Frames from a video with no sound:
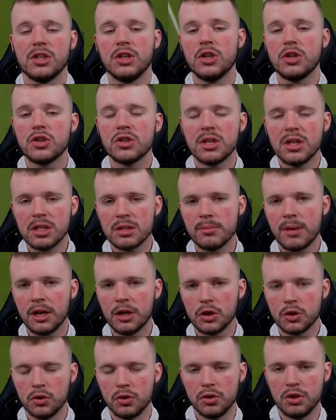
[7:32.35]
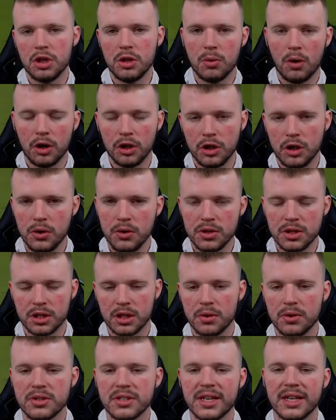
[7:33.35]
You just need to make sure that you are
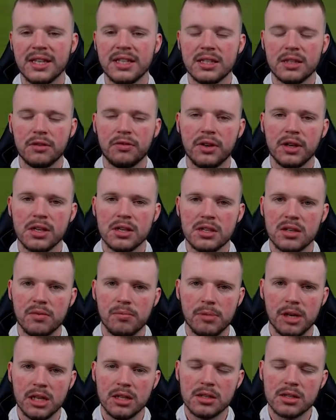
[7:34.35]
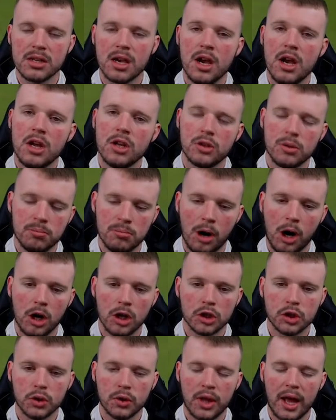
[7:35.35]
using those centre defensive mids to
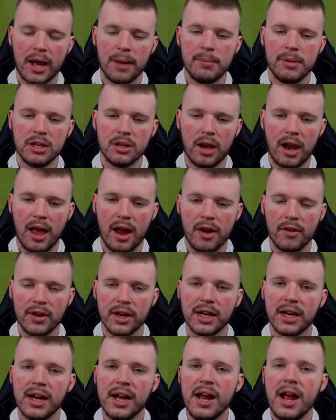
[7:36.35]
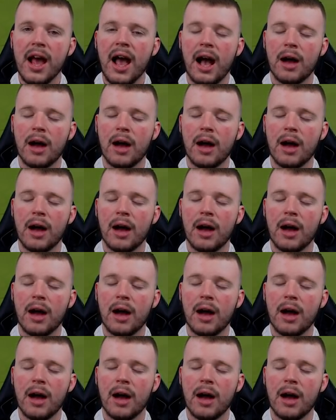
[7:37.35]
marshal that middle area,